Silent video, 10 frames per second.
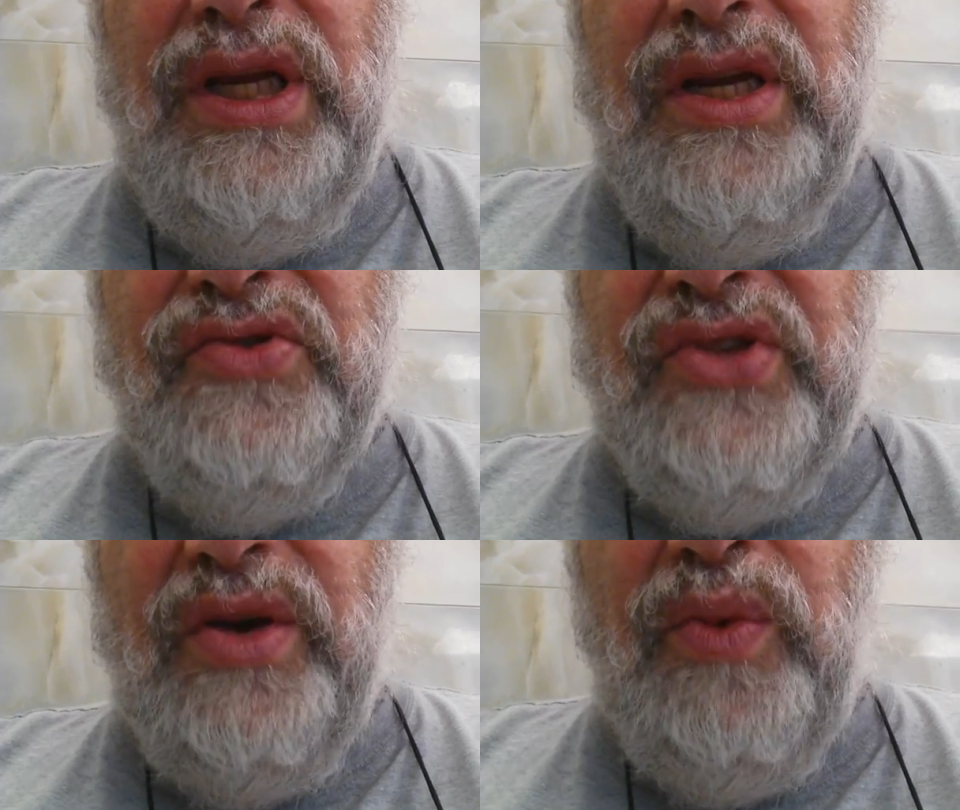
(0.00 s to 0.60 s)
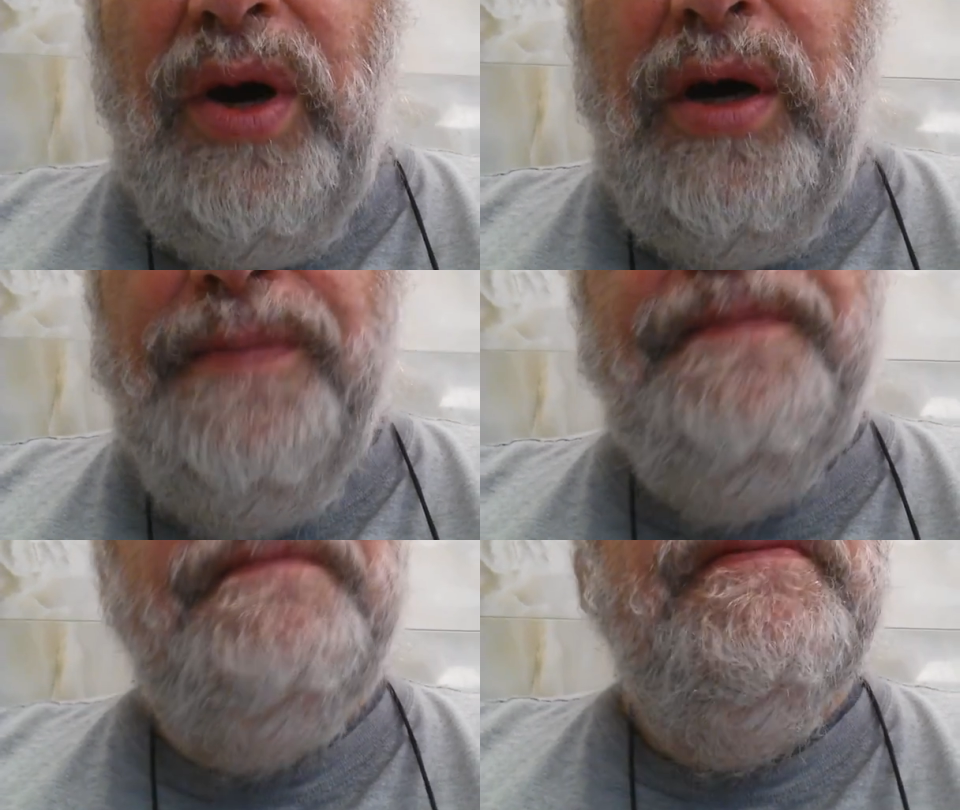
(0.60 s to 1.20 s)
years they were,
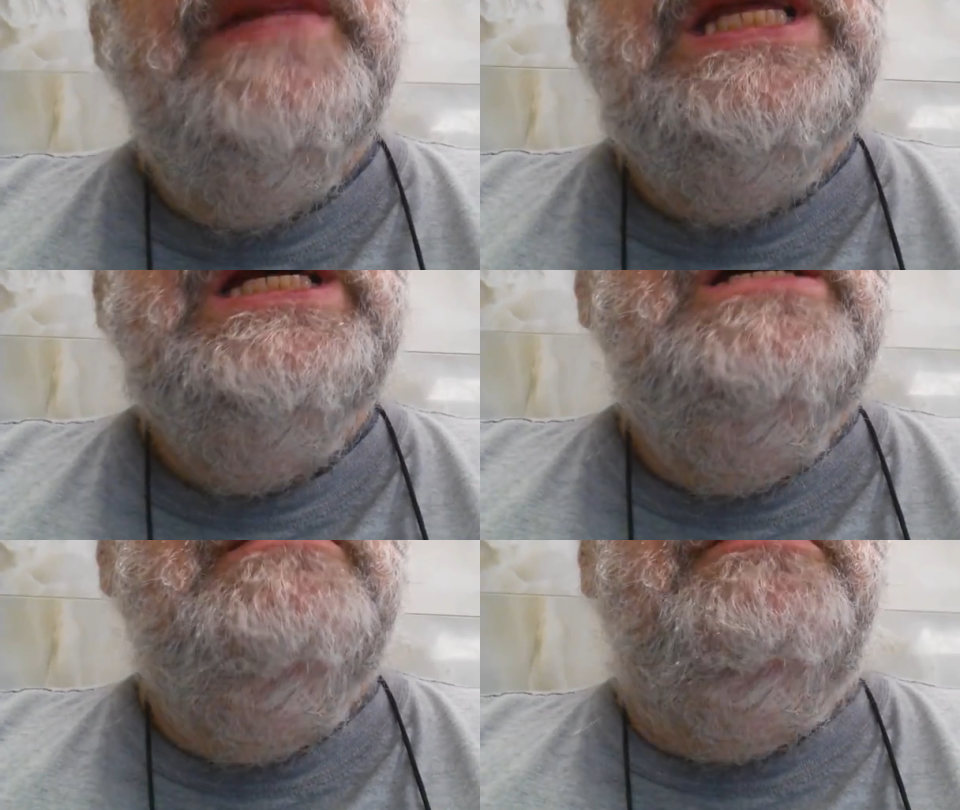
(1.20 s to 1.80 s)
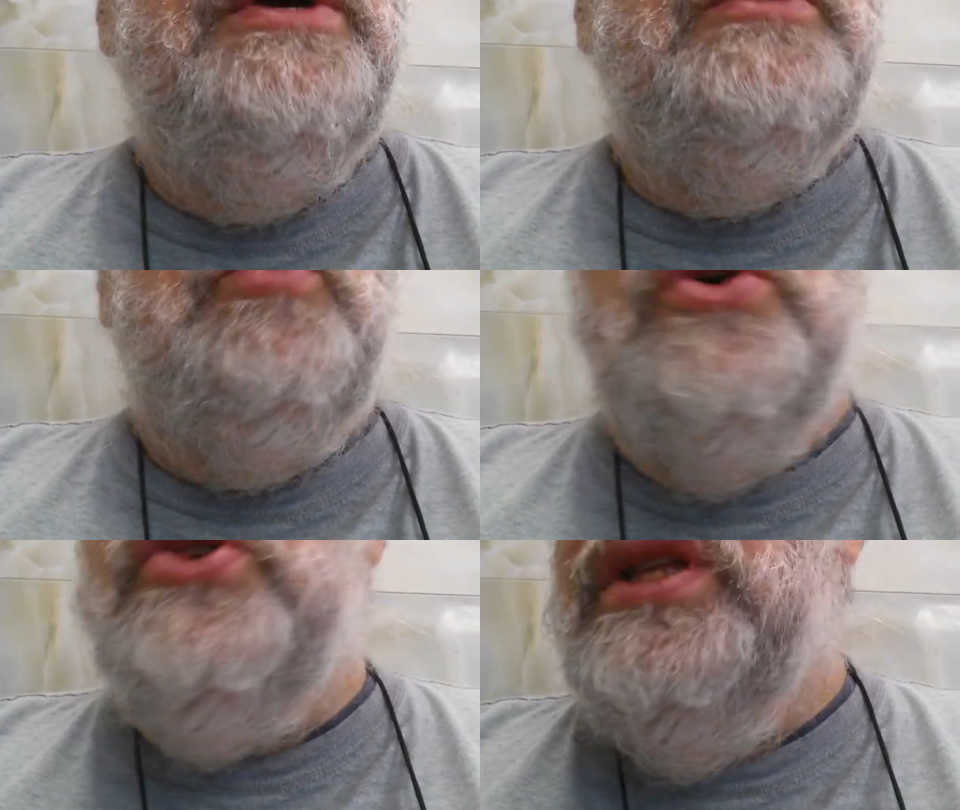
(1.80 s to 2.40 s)
but it
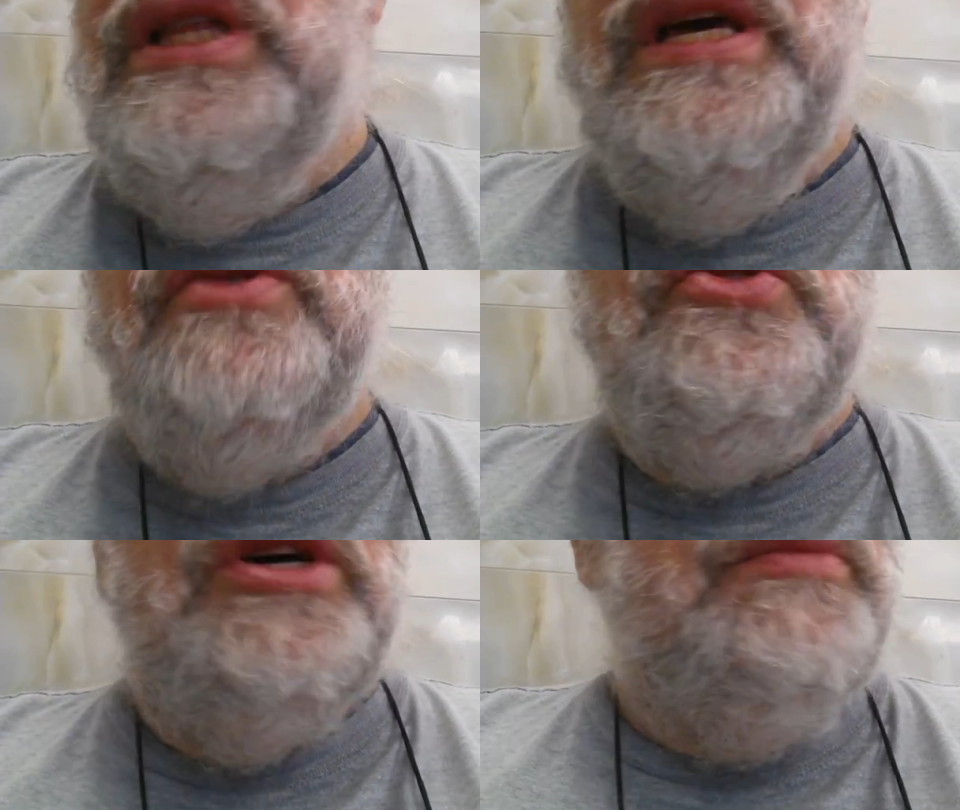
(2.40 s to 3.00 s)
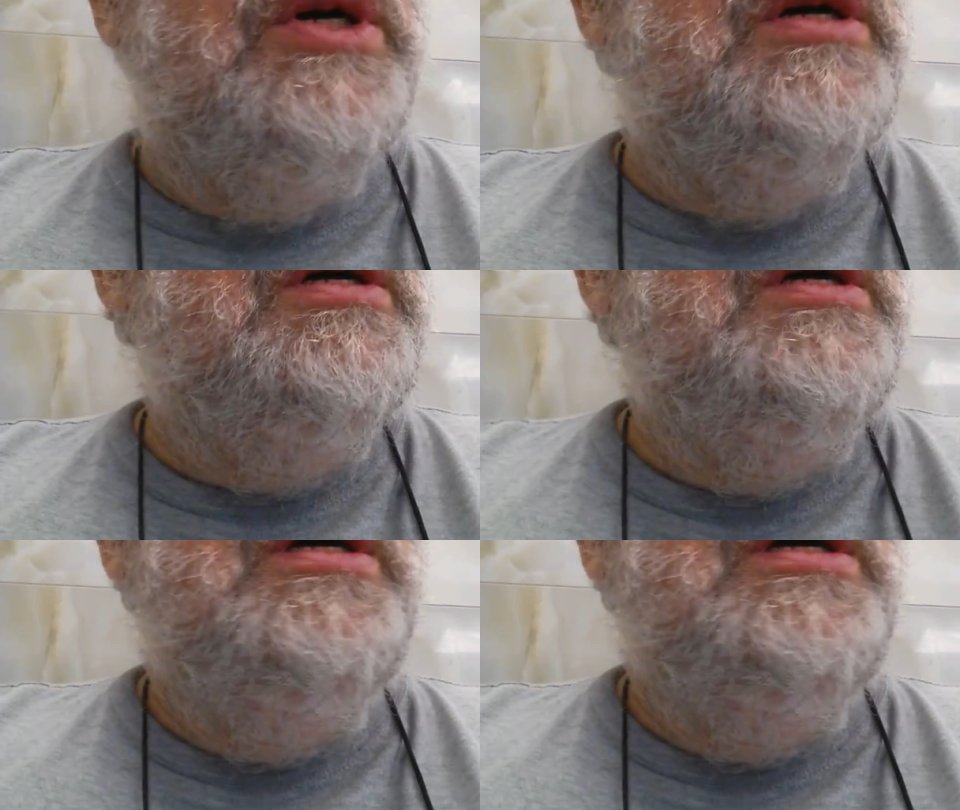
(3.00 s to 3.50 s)
wasn't last summer.